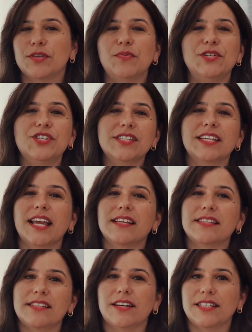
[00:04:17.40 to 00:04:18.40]
So if we're just getting
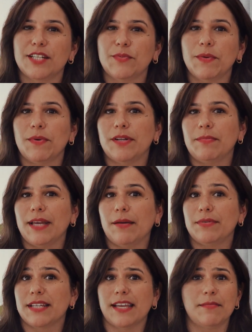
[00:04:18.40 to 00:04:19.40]
started, we want to be
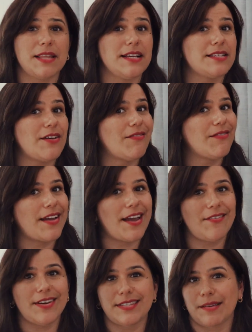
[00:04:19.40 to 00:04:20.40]
able to keep things
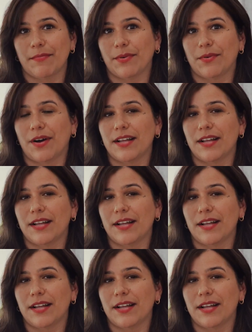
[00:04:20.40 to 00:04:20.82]
very simple.